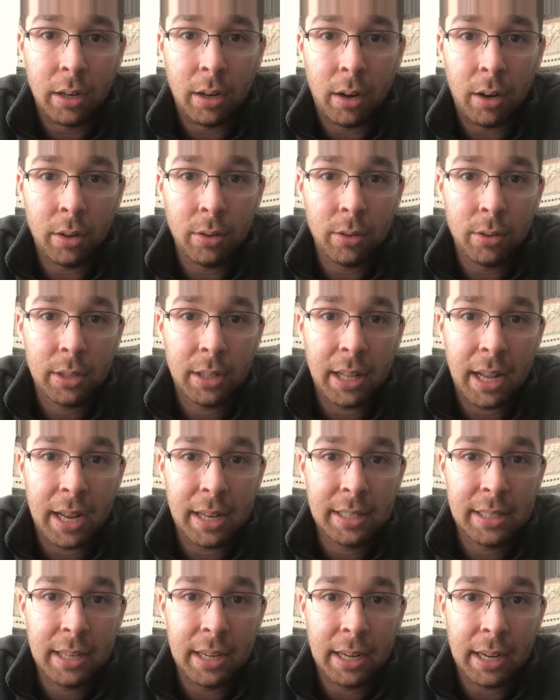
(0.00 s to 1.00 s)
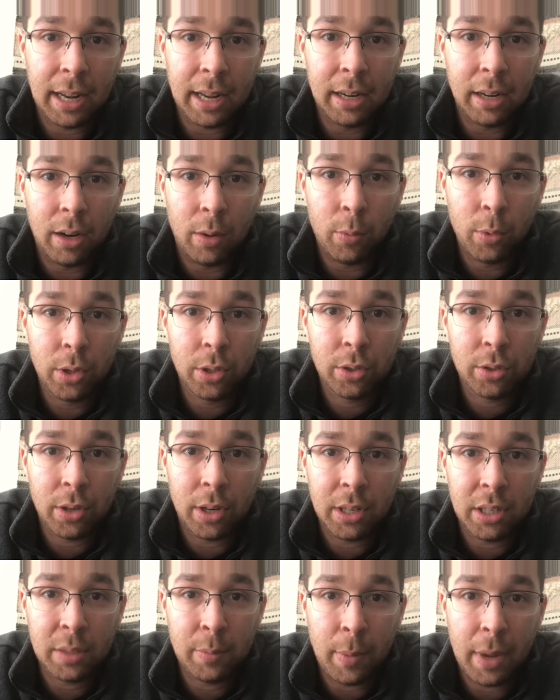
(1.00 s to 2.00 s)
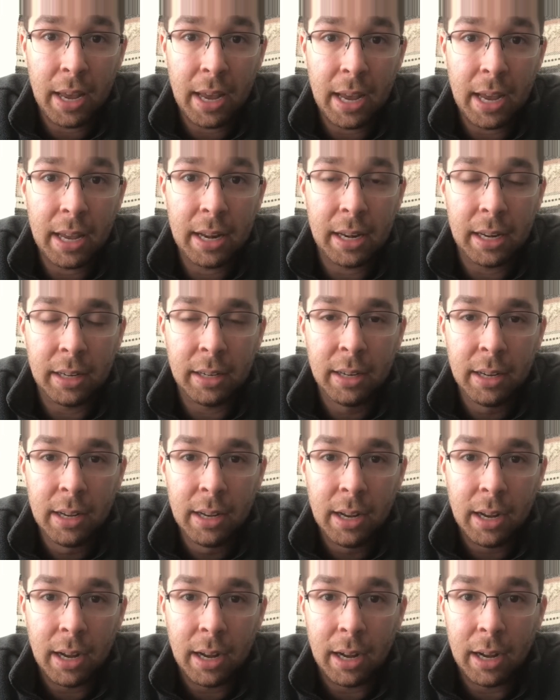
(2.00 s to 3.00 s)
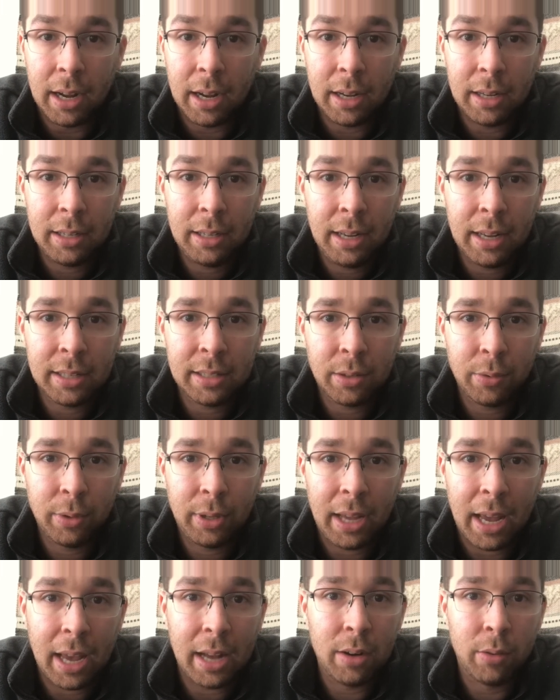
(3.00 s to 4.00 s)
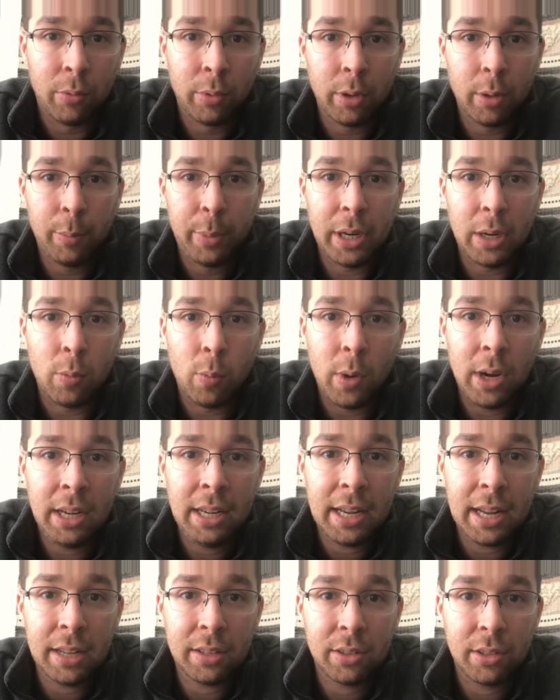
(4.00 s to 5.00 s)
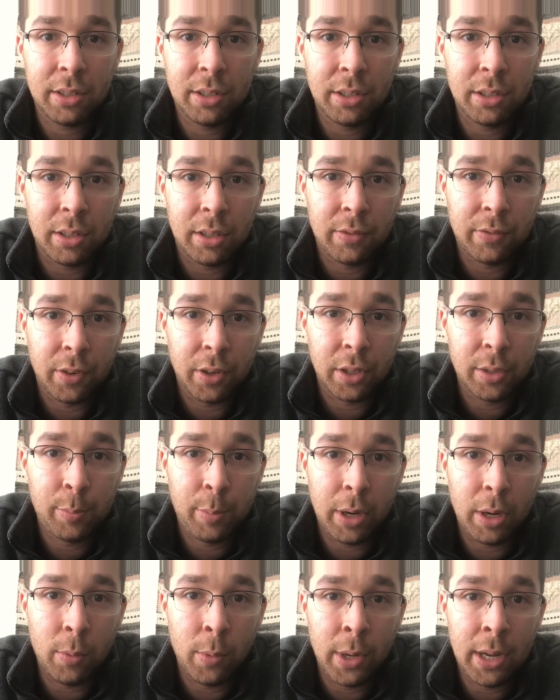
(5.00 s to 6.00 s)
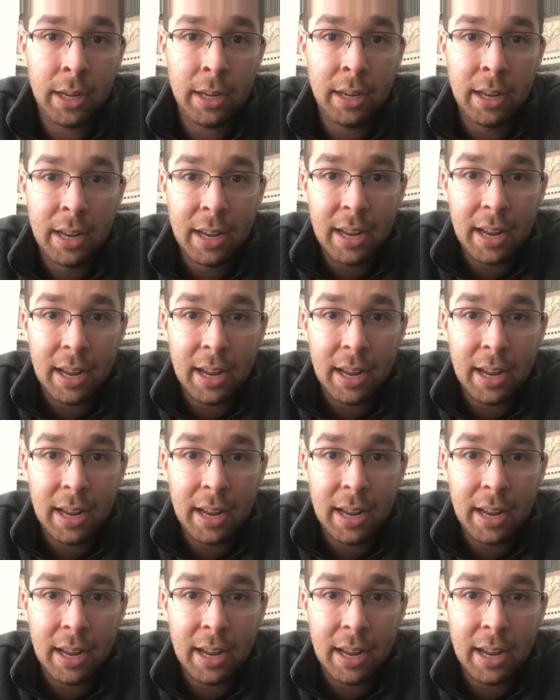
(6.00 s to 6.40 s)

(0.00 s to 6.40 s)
Arnold Classic and World's Strongest Man, and he hasn't really had a real big win yet, so this is his first big win.